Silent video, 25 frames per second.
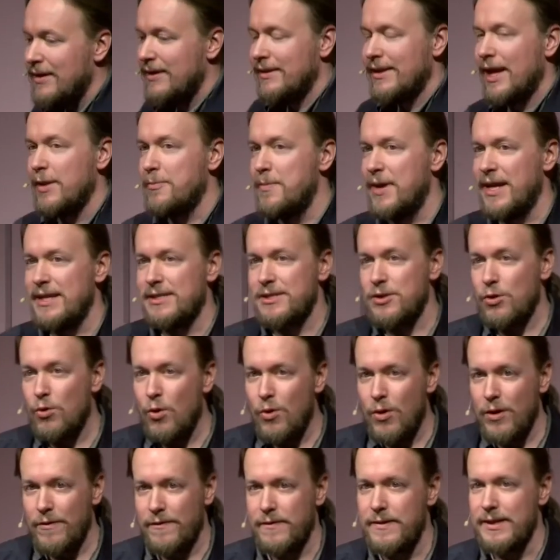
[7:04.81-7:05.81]
That means
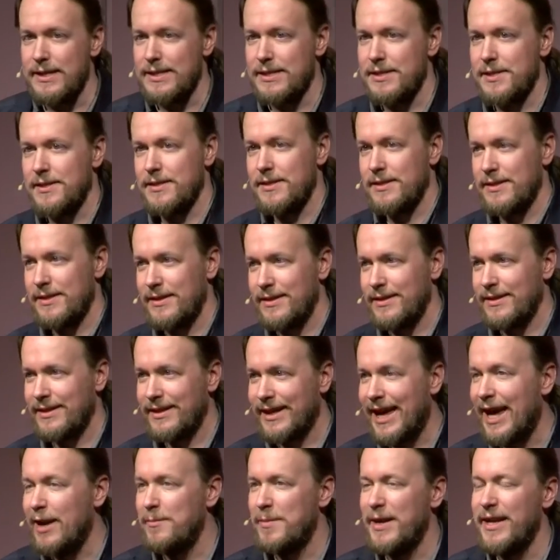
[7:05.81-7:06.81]
all of this
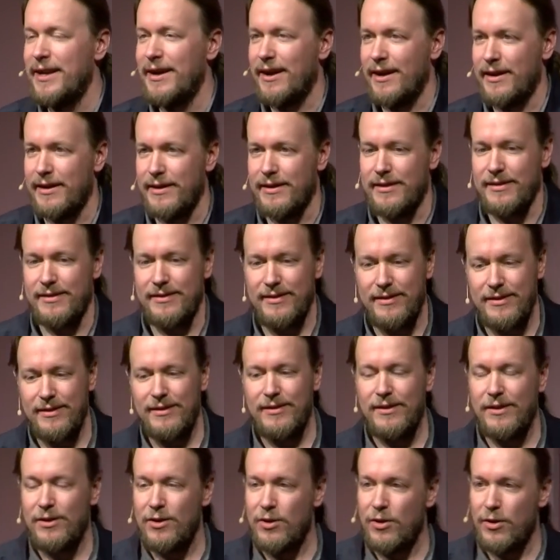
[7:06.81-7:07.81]
can be done
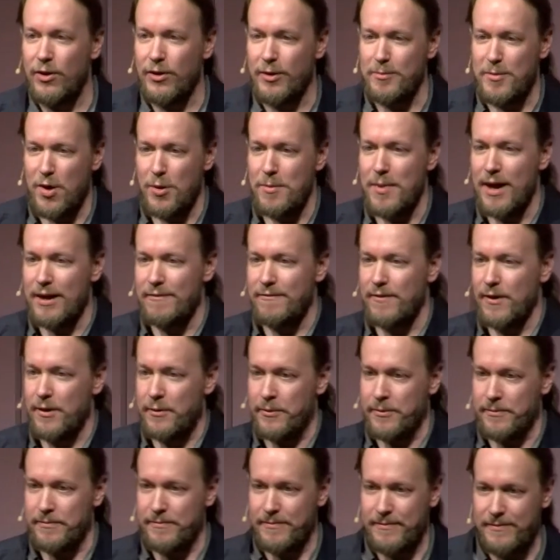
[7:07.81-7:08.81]
on a mobile
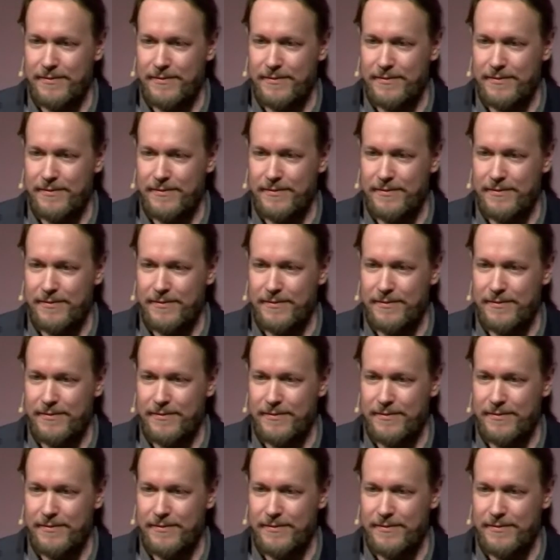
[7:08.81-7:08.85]
phone.